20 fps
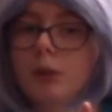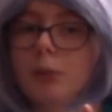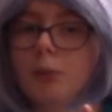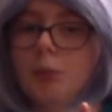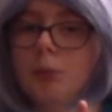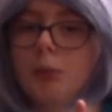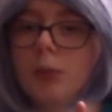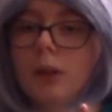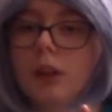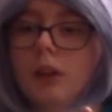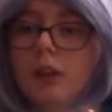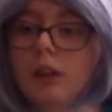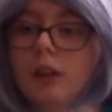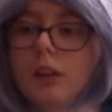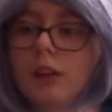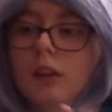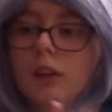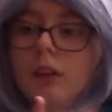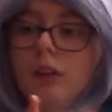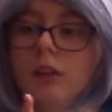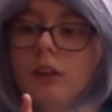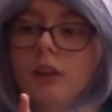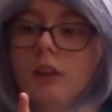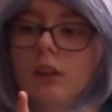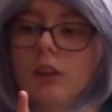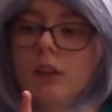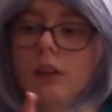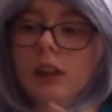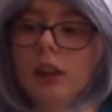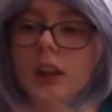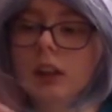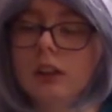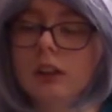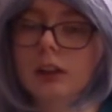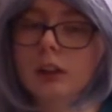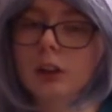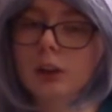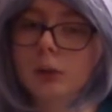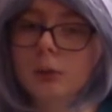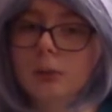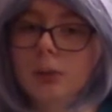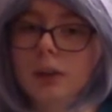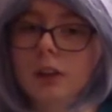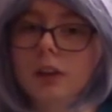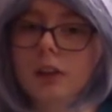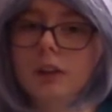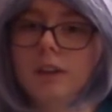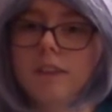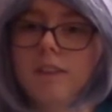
book, like a single book,